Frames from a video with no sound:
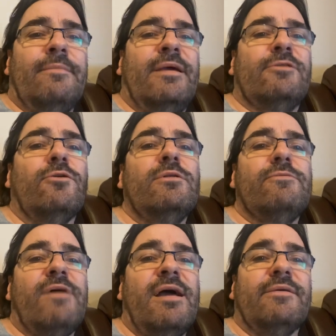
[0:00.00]
it's only
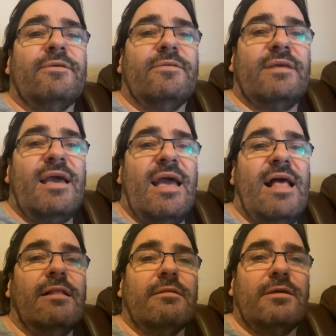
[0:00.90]
right that they get
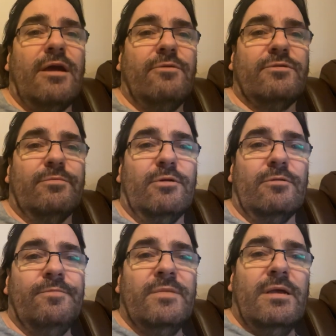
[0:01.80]
held accountable.